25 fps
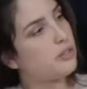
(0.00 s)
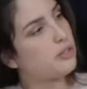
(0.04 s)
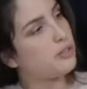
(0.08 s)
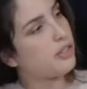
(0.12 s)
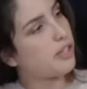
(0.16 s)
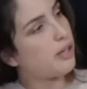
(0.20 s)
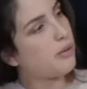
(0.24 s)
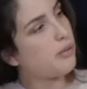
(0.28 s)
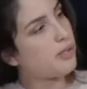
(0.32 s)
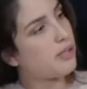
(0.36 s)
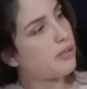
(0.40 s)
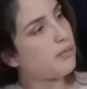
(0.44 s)
too.
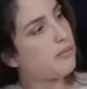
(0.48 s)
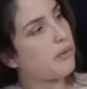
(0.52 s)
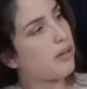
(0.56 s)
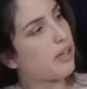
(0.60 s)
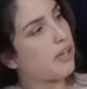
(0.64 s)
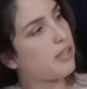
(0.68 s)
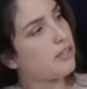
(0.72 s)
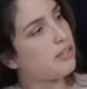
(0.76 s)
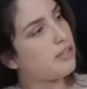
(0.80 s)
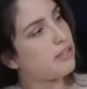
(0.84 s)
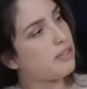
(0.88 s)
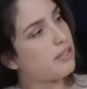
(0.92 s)
That was
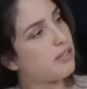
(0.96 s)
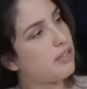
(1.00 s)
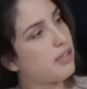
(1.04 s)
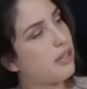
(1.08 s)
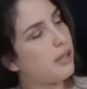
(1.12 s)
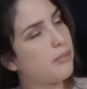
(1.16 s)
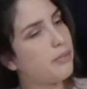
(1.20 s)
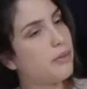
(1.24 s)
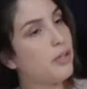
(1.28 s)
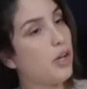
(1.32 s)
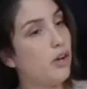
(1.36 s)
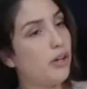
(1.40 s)
bad too.
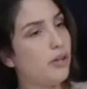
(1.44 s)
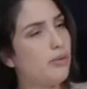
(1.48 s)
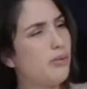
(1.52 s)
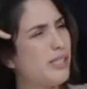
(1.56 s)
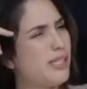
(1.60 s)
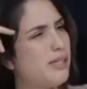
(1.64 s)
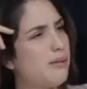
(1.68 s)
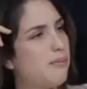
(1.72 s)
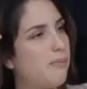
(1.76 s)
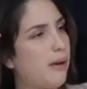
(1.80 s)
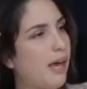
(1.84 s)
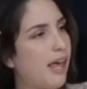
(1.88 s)
Like, no, it
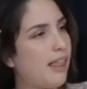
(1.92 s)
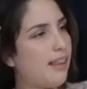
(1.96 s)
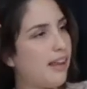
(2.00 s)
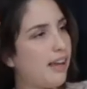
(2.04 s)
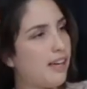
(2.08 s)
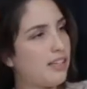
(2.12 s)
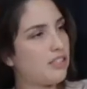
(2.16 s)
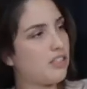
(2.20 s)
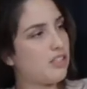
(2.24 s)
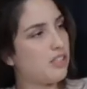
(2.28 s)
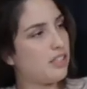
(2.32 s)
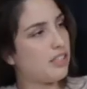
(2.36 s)
wasn't bad
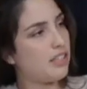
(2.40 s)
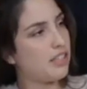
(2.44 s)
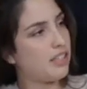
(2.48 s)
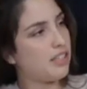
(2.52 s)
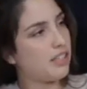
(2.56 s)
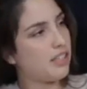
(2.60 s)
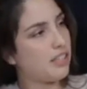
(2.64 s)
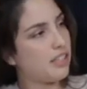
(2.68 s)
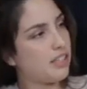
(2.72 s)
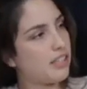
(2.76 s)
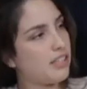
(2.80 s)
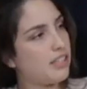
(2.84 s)
actually.
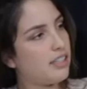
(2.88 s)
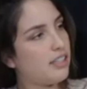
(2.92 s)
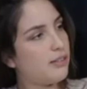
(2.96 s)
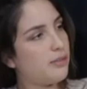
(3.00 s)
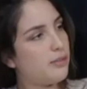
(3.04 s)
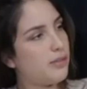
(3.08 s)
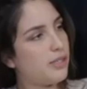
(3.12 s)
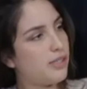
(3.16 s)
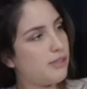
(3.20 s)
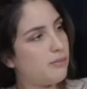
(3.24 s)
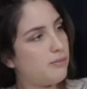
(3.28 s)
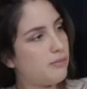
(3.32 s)
Like, it
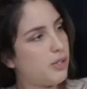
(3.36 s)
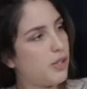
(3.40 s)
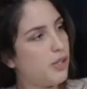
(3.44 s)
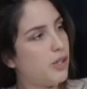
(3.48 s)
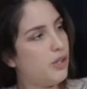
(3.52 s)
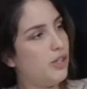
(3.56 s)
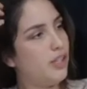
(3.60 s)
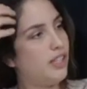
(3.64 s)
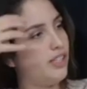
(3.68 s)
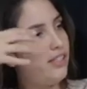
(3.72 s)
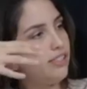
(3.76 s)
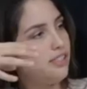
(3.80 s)
was
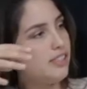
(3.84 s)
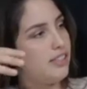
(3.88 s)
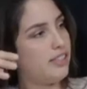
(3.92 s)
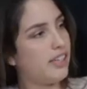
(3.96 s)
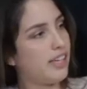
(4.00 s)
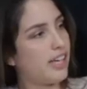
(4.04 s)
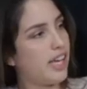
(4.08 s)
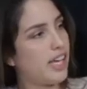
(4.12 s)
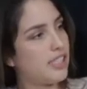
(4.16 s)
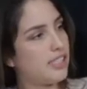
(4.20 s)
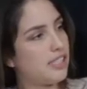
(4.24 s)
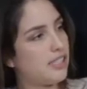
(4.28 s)
good until the guys